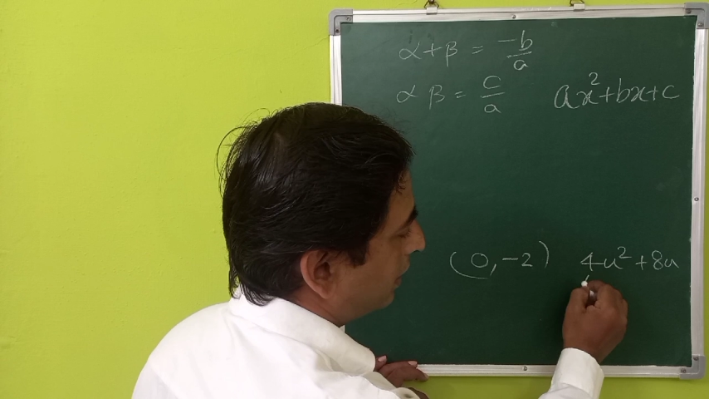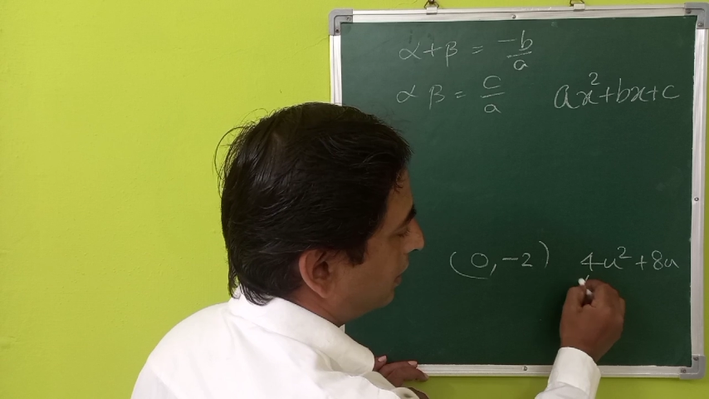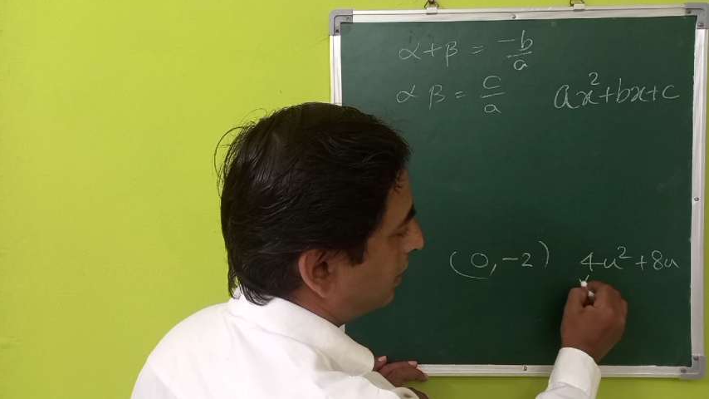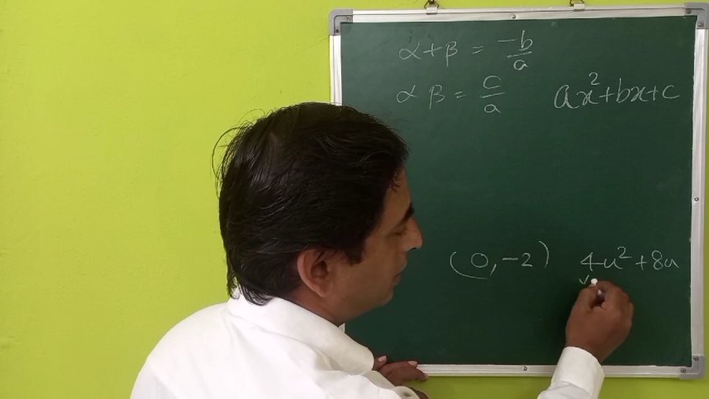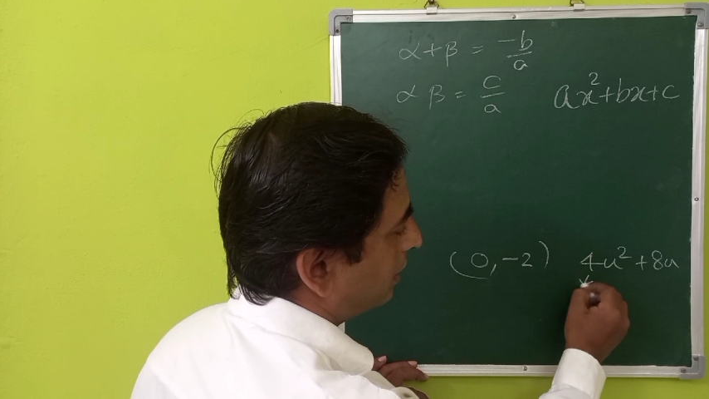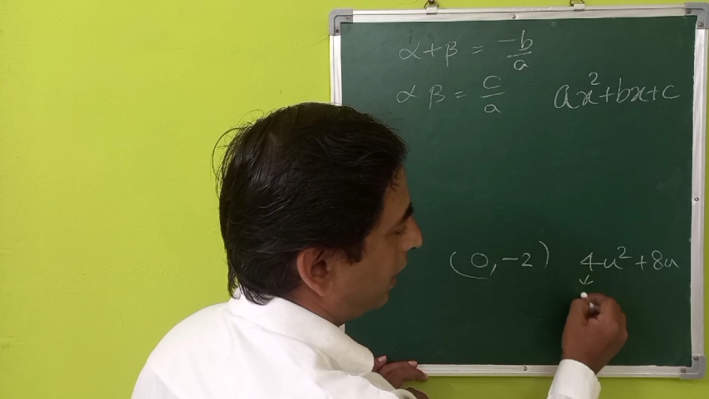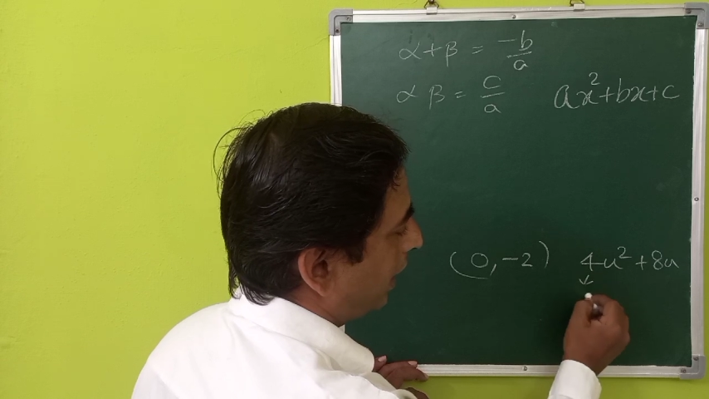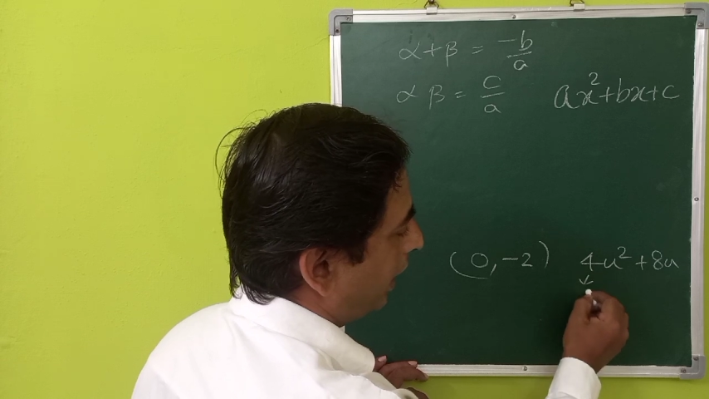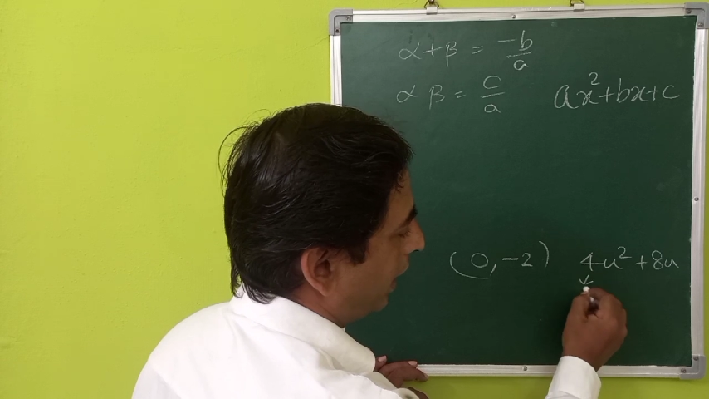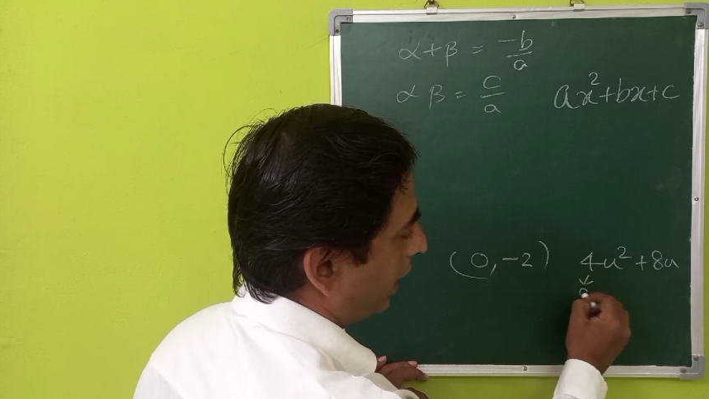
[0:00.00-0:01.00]
this is
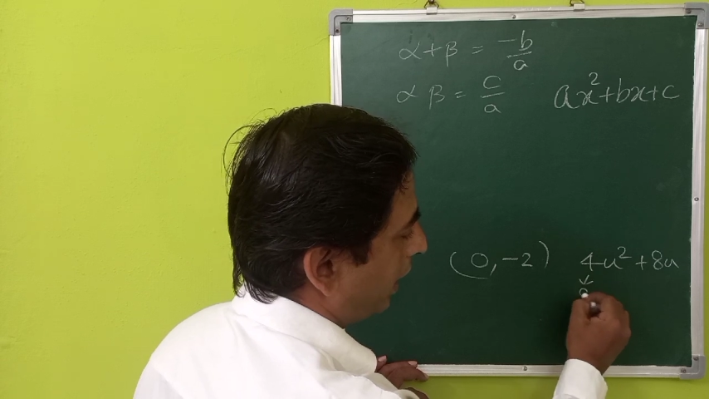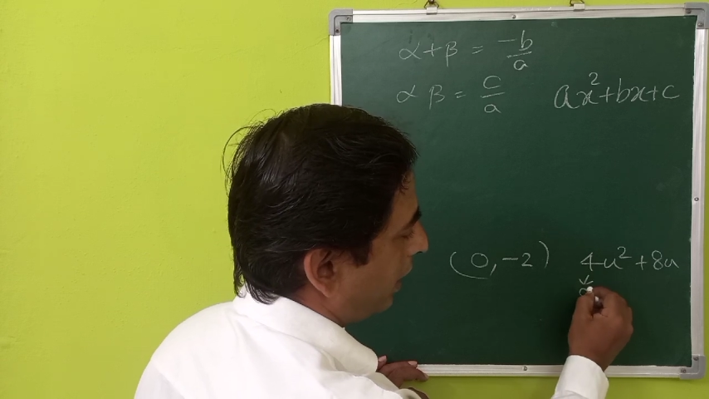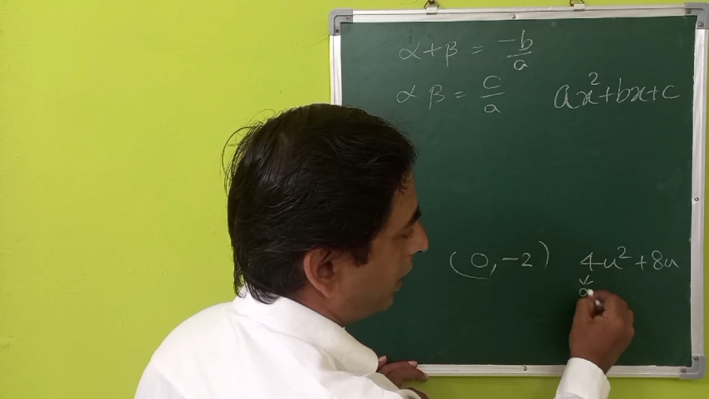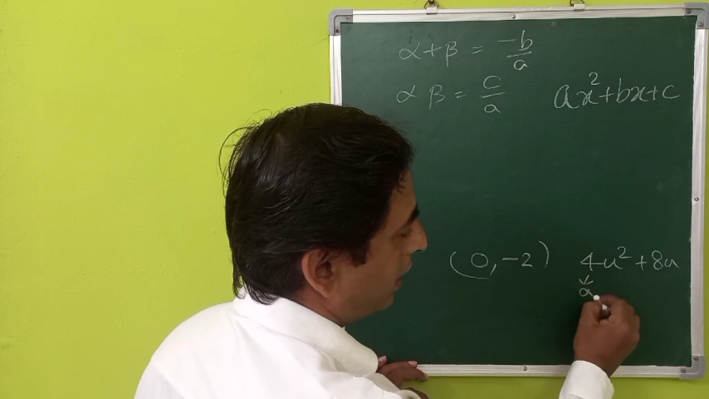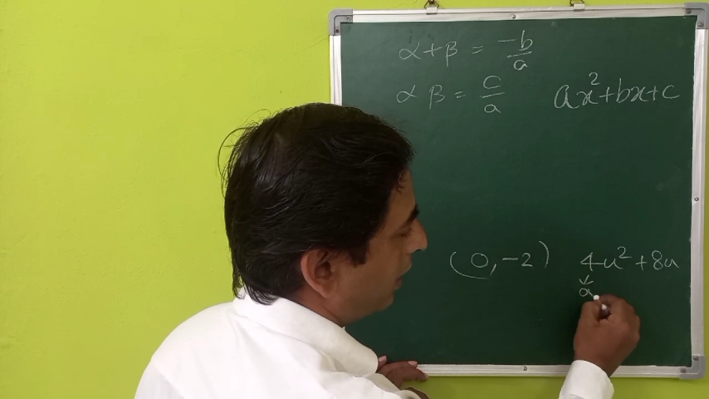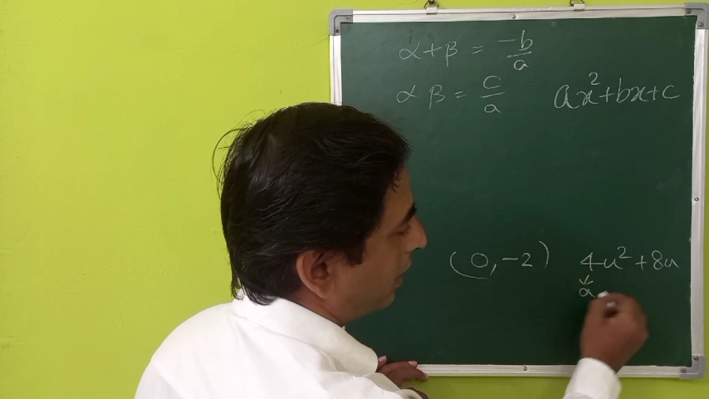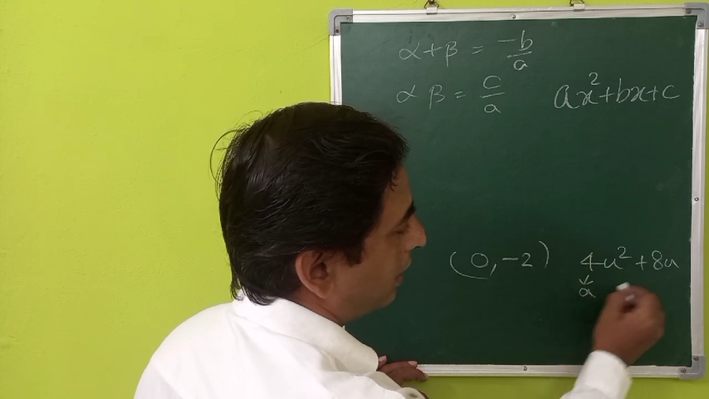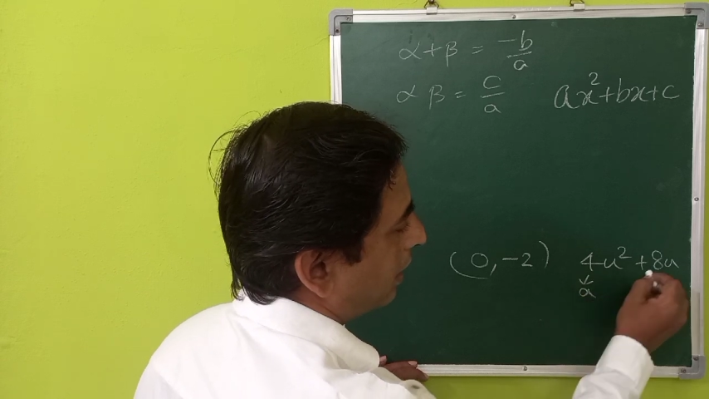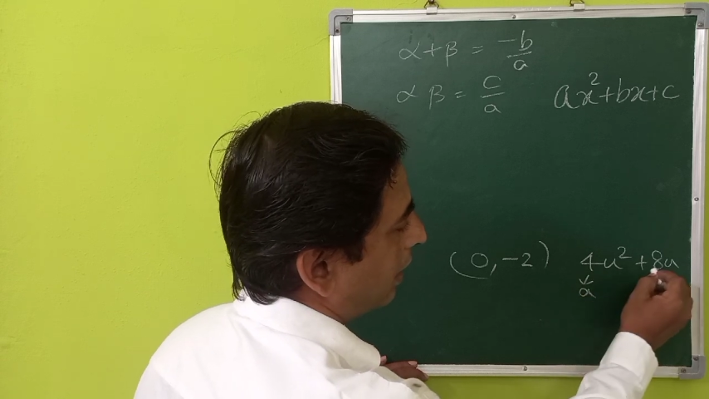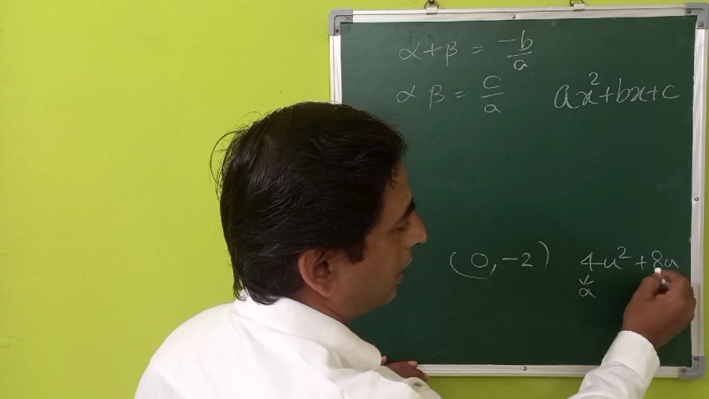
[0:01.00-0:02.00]
a
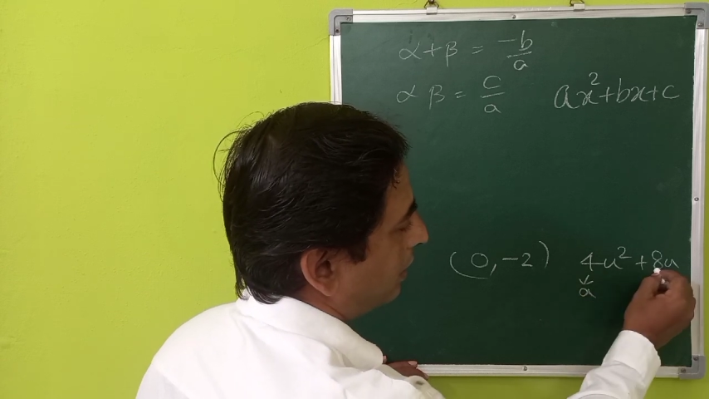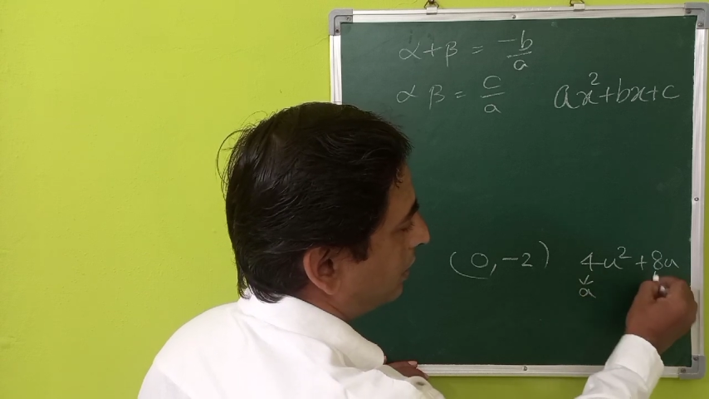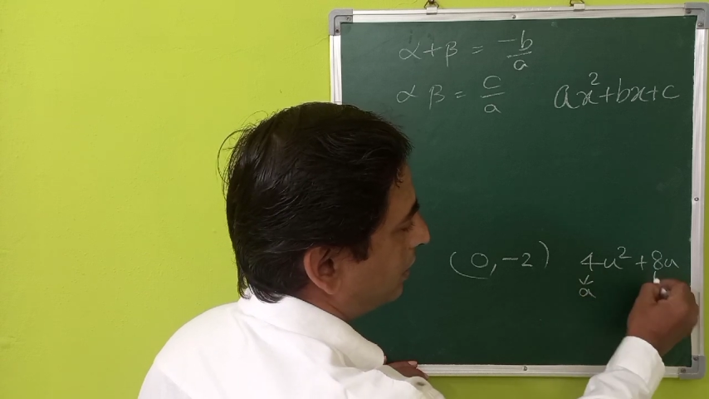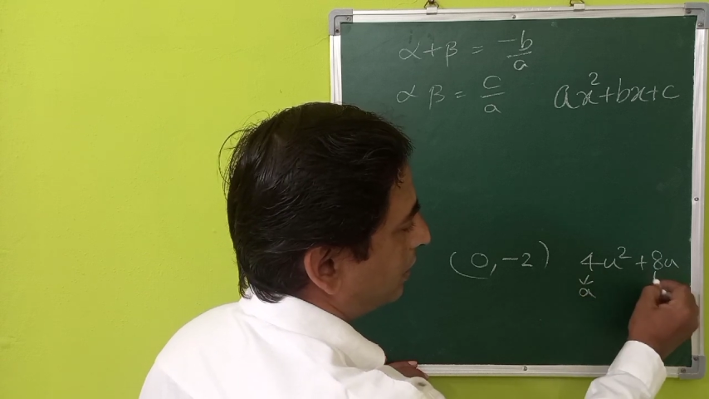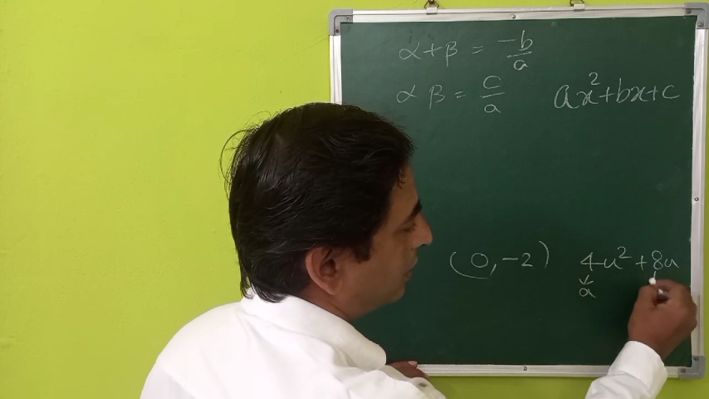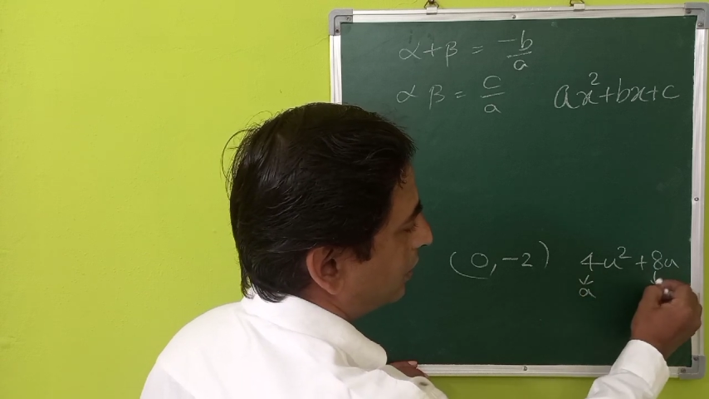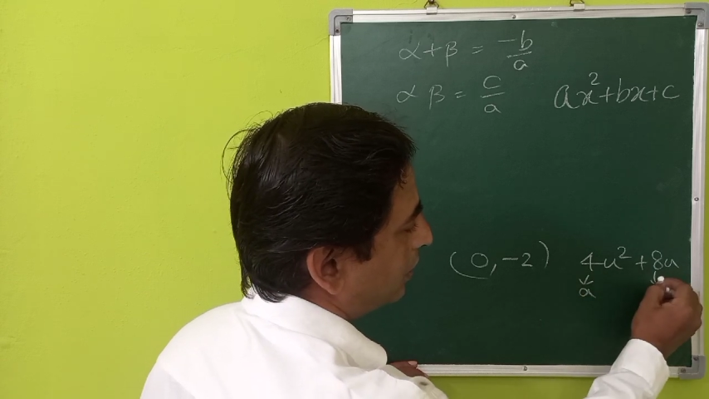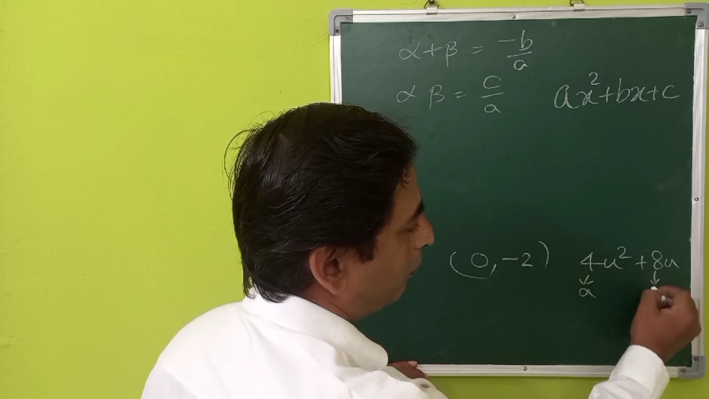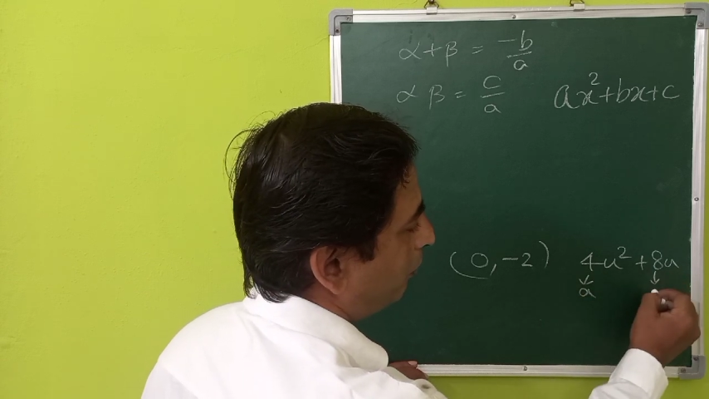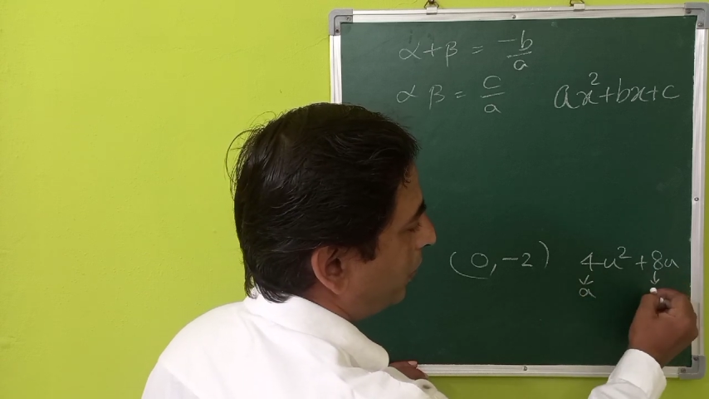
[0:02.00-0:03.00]
and this is
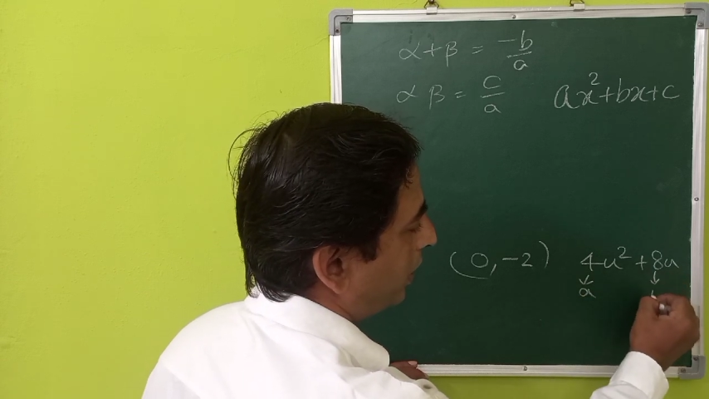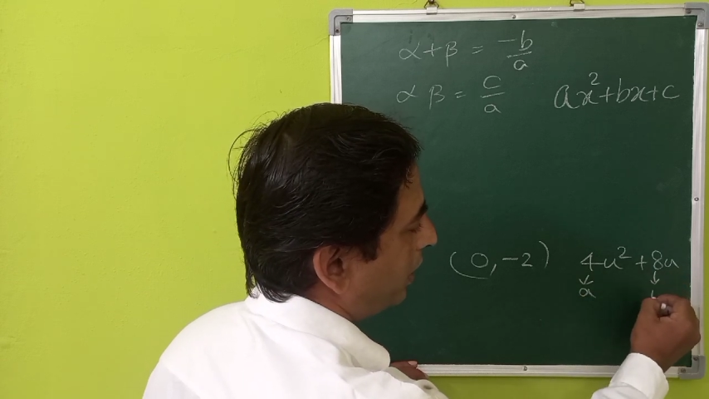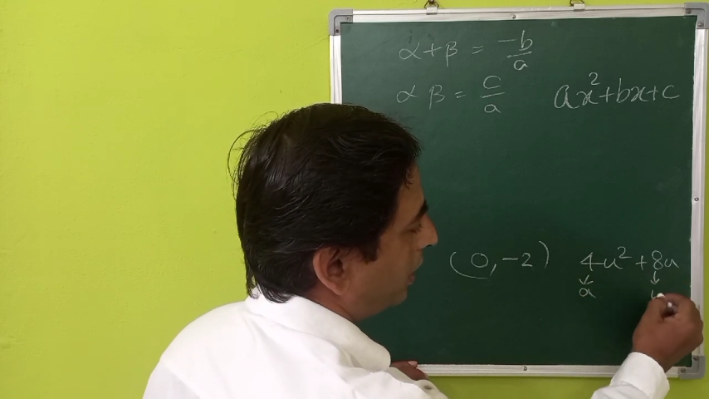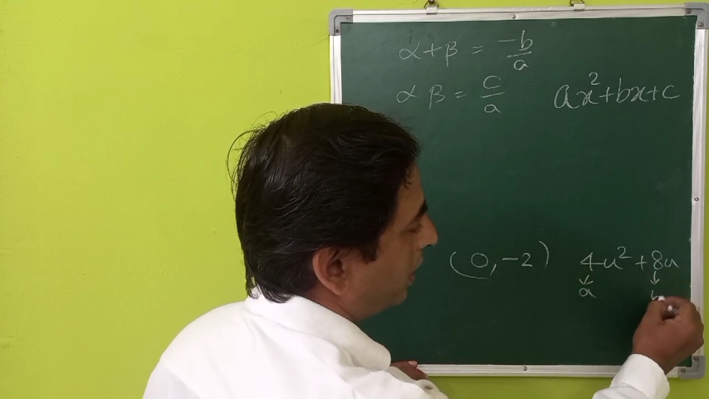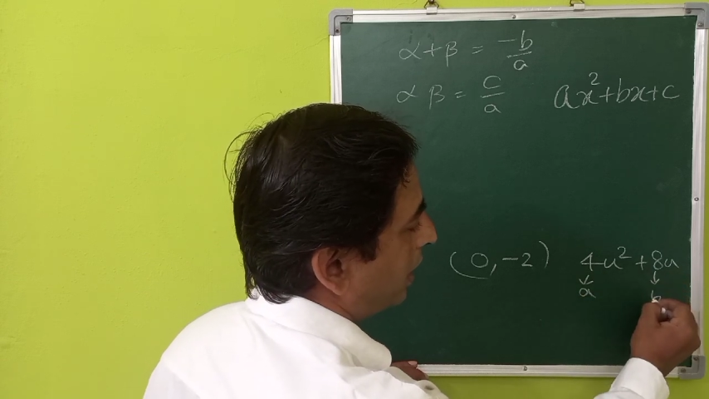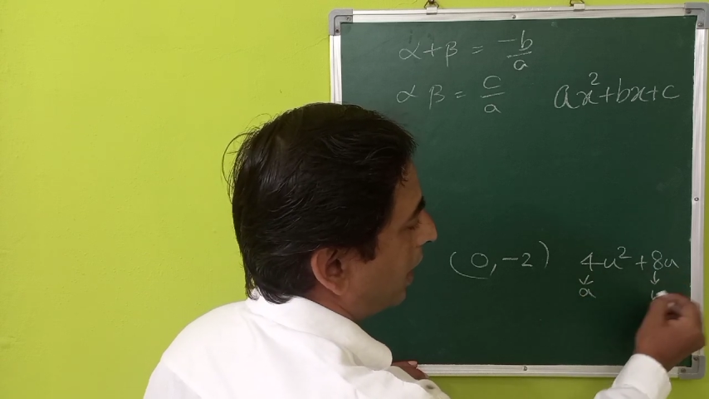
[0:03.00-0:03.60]
b.